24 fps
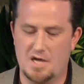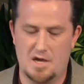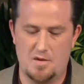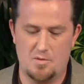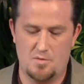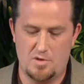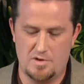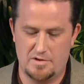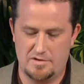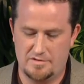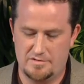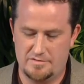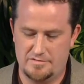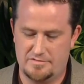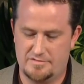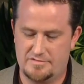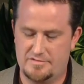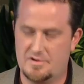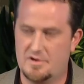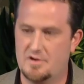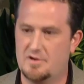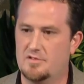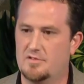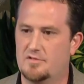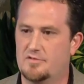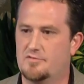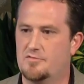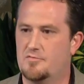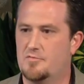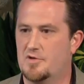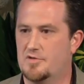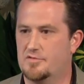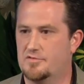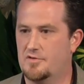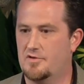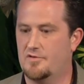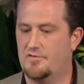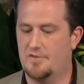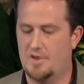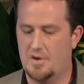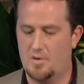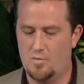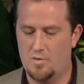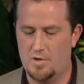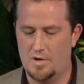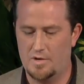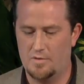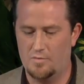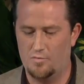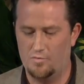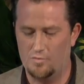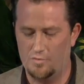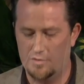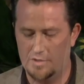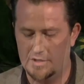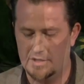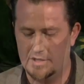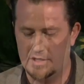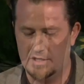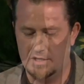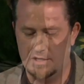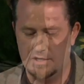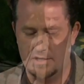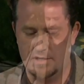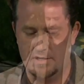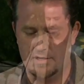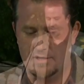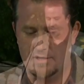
I want to study this for myself. I want to really